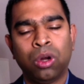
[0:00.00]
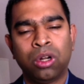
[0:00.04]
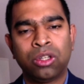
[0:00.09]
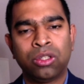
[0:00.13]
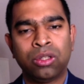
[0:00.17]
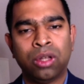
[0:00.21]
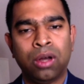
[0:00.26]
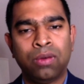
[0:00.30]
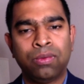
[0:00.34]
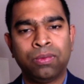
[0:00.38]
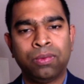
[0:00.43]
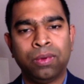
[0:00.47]

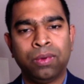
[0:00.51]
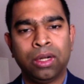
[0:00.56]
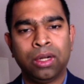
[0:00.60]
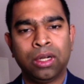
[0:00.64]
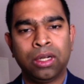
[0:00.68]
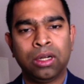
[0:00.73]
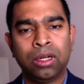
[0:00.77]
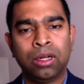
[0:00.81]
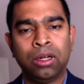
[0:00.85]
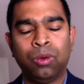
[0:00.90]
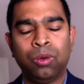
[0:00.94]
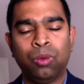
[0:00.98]
what
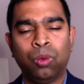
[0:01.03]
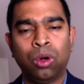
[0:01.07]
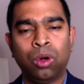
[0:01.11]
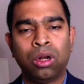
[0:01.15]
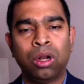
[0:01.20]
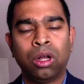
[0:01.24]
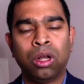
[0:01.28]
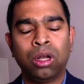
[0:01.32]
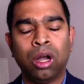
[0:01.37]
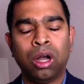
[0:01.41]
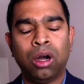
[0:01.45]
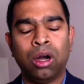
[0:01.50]
software,
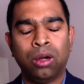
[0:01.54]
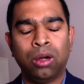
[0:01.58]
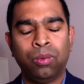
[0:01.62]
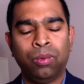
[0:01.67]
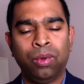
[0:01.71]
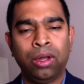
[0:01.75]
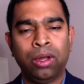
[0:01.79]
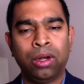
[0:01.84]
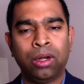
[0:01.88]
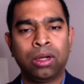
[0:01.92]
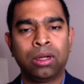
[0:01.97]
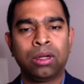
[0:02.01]
what
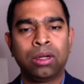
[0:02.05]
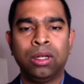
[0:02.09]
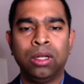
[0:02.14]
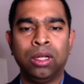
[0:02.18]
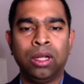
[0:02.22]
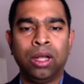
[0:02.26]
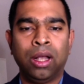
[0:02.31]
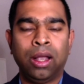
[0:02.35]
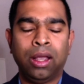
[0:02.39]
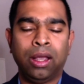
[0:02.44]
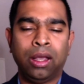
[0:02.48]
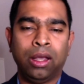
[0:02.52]
hardware,
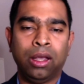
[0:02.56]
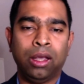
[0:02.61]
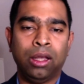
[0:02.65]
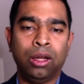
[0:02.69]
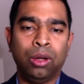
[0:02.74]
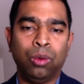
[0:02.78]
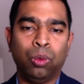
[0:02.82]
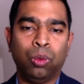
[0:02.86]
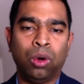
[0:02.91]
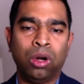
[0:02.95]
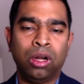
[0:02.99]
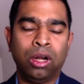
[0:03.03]

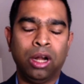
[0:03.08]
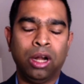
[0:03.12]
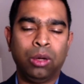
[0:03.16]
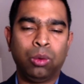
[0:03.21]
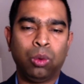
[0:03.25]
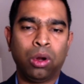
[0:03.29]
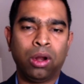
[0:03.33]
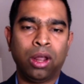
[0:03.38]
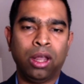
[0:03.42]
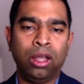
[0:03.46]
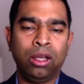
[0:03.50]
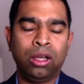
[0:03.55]
and what
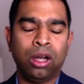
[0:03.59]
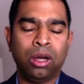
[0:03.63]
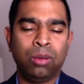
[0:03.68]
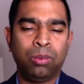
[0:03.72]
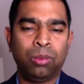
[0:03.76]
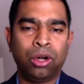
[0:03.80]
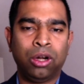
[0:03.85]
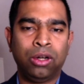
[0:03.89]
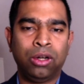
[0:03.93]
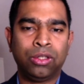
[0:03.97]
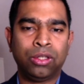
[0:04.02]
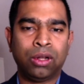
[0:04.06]
networking
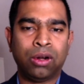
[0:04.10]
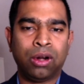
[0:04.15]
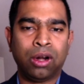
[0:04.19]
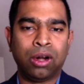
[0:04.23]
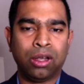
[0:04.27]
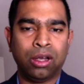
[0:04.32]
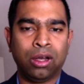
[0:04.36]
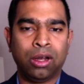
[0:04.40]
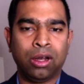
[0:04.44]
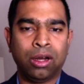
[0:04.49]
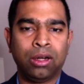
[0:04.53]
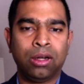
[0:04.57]
components are
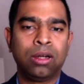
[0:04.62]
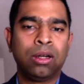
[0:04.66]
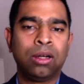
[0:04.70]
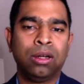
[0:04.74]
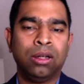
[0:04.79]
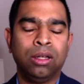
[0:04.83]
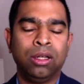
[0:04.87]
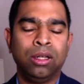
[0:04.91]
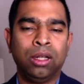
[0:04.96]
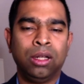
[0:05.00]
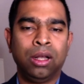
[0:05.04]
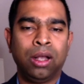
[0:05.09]
required,
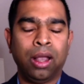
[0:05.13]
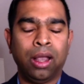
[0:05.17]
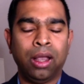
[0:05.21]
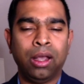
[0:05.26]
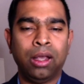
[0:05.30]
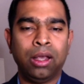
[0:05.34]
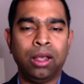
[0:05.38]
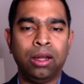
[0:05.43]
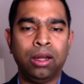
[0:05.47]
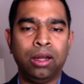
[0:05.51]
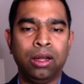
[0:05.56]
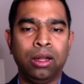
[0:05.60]

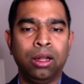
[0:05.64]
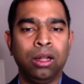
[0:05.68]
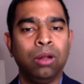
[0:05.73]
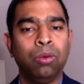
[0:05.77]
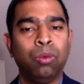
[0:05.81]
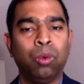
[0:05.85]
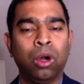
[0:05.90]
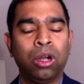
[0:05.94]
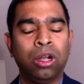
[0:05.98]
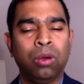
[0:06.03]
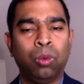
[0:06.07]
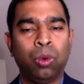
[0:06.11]
and
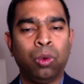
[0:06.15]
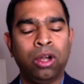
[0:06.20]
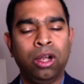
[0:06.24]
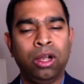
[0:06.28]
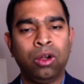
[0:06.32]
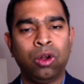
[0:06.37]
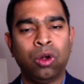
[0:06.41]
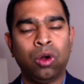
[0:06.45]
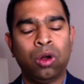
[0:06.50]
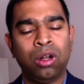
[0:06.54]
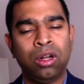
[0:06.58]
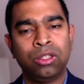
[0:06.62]
what what
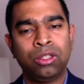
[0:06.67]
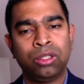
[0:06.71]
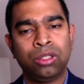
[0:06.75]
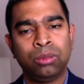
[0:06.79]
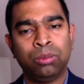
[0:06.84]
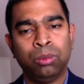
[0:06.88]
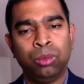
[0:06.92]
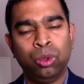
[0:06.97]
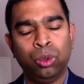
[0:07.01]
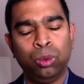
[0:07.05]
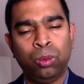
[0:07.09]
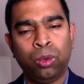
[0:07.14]
it calls as
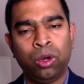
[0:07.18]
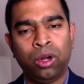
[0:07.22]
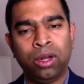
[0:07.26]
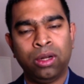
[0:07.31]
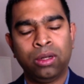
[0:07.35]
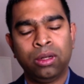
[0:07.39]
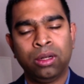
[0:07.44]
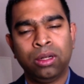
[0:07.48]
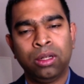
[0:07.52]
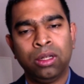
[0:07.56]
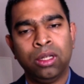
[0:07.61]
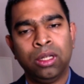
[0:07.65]
a
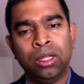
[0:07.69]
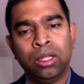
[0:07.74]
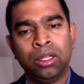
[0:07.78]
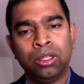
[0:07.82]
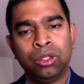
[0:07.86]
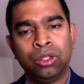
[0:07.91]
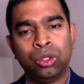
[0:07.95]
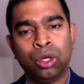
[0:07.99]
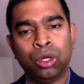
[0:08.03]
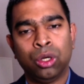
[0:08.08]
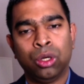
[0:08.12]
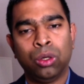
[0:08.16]
blueprint
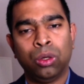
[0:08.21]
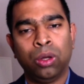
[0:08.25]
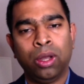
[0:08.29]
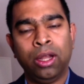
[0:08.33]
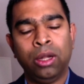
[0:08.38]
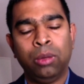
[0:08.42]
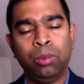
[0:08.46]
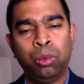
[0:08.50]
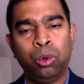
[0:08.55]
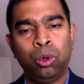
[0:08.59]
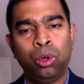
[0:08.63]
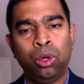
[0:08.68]
so
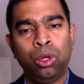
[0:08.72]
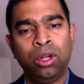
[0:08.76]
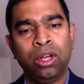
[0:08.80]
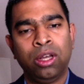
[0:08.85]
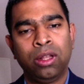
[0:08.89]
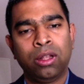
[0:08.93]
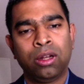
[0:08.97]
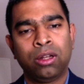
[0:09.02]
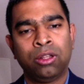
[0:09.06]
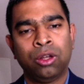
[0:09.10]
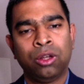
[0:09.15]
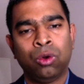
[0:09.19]
it put
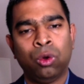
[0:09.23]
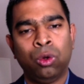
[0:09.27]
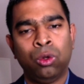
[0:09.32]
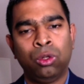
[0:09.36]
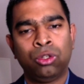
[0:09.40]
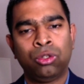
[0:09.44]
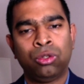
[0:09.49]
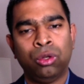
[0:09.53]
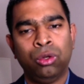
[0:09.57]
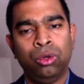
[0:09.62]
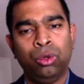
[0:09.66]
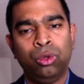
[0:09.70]
together the
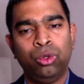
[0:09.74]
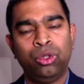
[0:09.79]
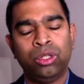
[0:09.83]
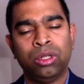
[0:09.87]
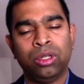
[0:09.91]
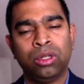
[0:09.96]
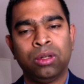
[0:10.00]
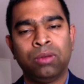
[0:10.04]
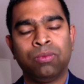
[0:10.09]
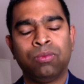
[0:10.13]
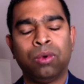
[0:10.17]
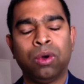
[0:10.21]
whole
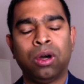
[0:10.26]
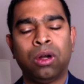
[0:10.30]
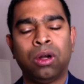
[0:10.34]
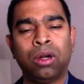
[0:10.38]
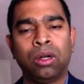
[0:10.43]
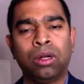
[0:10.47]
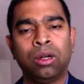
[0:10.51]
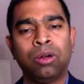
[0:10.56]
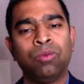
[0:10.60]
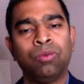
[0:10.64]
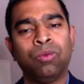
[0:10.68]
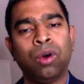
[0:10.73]
solution
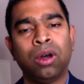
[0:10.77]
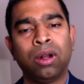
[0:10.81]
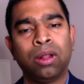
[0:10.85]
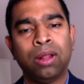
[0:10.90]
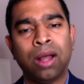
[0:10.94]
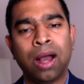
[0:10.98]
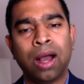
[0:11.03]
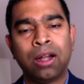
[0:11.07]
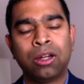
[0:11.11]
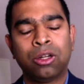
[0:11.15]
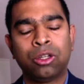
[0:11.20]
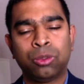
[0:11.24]
for, for
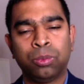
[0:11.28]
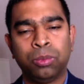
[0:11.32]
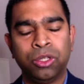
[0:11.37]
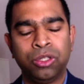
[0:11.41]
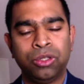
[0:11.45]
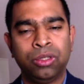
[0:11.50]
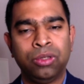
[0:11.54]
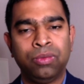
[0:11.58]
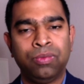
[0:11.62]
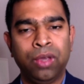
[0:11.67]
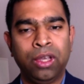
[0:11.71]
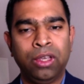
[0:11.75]
that
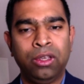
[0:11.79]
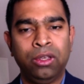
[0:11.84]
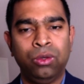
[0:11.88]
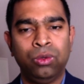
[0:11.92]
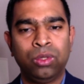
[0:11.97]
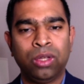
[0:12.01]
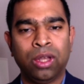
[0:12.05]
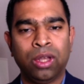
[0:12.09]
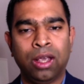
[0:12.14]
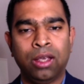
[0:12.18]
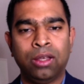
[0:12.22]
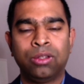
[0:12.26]
specific
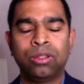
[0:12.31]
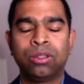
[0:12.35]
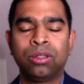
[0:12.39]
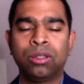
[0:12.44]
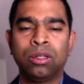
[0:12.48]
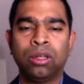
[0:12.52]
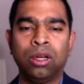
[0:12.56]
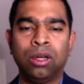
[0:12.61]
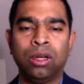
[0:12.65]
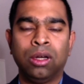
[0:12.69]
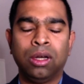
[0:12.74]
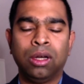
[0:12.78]
use
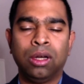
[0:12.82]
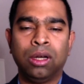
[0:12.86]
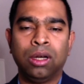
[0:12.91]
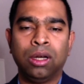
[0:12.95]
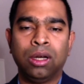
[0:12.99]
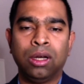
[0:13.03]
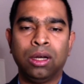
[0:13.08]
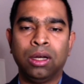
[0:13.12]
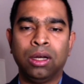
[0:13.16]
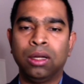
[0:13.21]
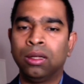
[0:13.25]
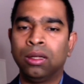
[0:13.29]
case.
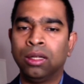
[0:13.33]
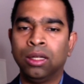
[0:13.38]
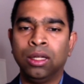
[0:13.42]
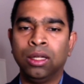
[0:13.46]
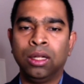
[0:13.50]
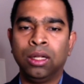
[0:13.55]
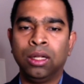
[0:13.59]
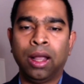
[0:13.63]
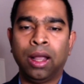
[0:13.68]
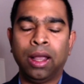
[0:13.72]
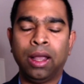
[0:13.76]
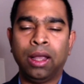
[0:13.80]
Uh,
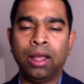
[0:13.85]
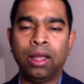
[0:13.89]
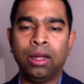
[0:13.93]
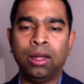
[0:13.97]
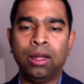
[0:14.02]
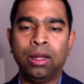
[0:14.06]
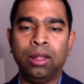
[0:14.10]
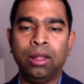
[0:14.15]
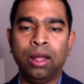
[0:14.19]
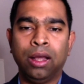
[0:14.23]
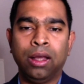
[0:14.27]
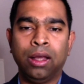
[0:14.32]

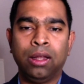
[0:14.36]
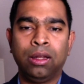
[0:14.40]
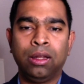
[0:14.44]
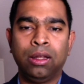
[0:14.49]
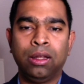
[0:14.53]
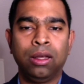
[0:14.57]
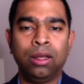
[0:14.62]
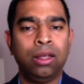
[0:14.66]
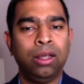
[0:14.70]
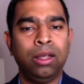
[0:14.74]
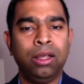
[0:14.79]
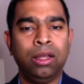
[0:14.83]
and
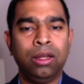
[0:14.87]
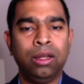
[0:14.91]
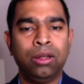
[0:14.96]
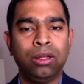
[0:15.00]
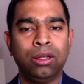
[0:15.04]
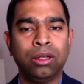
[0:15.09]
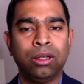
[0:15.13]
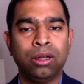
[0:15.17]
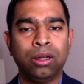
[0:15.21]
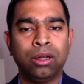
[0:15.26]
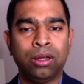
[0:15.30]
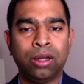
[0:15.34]
then
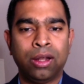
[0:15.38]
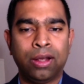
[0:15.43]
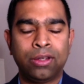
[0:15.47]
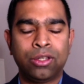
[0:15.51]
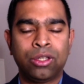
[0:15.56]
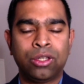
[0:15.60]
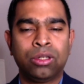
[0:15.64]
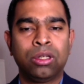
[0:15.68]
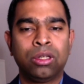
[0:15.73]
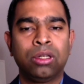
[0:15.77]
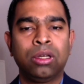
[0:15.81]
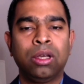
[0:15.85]
it uh,
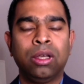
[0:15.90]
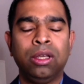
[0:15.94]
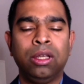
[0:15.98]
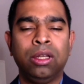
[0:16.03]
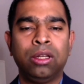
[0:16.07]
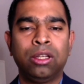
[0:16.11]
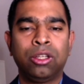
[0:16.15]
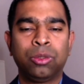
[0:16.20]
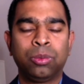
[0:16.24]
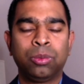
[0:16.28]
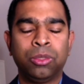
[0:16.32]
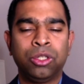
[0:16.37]
tests
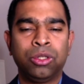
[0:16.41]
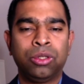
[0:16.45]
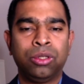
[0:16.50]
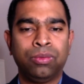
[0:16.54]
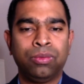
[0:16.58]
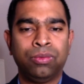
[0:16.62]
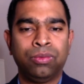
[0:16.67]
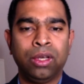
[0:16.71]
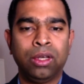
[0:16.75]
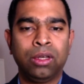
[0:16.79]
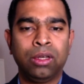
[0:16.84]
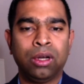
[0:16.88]
in a
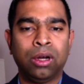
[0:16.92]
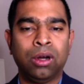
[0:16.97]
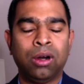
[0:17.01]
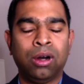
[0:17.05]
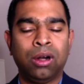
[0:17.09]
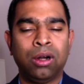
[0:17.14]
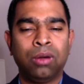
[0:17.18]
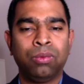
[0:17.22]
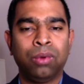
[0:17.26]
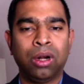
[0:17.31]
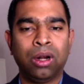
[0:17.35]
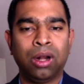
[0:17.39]
specific
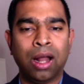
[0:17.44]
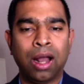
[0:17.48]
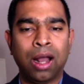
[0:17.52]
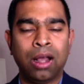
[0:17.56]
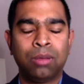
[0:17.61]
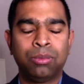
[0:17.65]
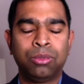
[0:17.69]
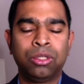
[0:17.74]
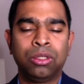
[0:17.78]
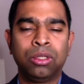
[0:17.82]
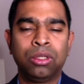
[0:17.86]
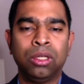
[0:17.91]
hardware
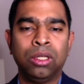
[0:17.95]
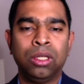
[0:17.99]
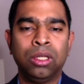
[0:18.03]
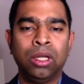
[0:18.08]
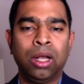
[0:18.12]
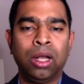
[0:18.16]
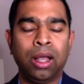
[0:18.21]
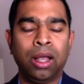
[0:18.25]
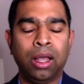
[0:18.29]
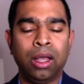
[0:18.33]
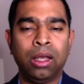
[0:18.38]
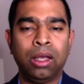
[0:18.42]
labs
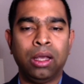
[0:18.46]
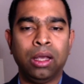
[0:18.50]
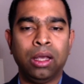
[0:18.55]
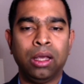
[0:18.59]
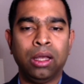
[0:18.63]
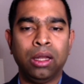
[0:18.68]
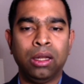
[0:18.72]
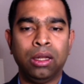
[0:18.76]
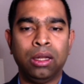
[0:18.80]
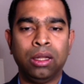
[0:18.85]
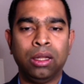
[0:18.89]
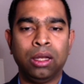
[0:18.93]

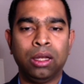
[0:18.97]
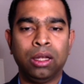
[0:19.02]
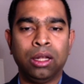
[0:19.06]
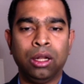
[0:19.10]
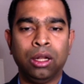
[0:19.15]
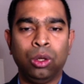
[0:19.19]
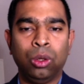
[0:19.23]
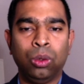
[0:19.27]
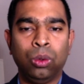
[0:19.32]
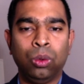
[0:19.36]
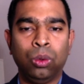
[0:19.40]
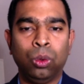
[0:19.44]
and
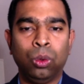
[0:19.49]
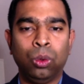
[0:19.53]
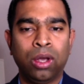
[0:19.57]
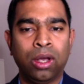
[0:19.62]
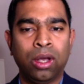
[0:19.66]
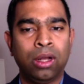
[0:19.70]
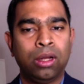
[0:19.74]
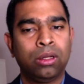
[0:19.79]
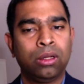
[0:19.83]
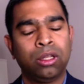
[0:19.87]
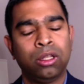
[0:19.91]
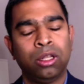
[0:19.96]
uh,
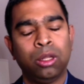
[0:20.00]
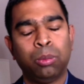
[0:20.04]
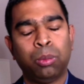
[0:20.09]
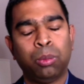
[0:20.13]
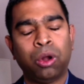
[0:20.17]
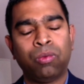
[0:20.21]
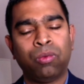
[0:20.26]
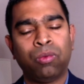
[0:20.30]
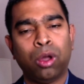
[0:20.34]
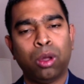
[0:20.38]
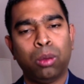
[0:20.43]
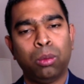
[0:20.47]
look at the
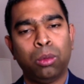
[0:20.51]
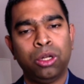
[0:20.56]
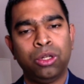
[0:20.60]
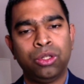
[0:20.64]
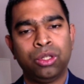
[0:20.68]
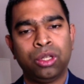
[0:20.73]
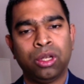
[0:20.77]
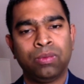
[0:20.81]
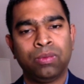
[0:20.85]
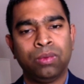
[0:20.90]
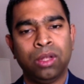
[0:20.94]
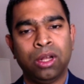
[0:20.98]

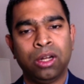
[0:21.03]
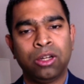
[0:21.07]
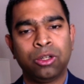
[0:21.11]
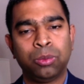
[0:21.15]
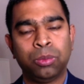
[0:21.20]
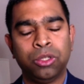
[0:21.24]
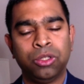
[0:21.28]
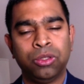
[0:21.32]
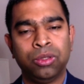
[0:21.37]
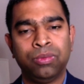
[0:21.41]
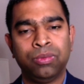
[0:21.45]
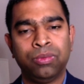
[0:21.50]
performance of that
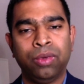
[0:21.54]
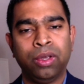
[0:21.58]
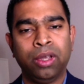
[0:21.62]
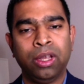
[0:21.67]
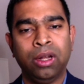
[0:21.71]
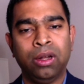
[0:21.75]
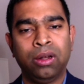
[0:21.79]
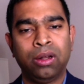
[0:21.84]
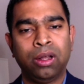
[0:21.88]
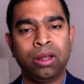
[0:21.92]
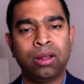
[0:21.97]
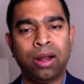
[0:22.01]

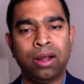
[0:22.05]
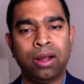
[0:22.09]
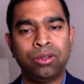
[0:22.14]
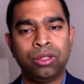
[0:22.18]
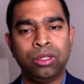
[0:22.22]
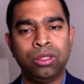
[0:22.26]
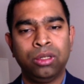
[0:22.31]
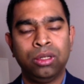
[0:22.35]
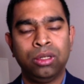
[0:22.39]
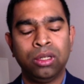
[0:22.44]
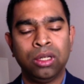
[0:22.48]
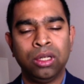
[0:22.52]
specific
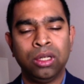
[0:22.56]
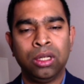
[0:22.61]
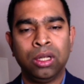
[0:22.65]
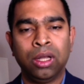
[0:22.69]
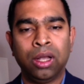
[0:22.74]
integration